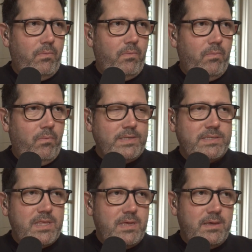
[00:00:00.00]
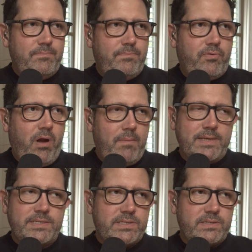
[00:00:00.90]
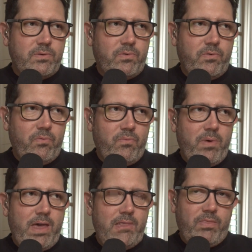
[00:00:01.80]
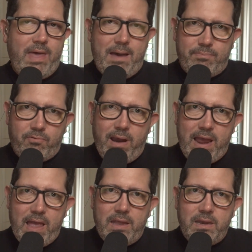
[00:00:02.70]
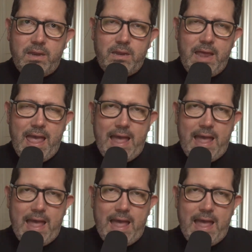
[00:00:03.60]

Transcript: What's the promise or the way that brand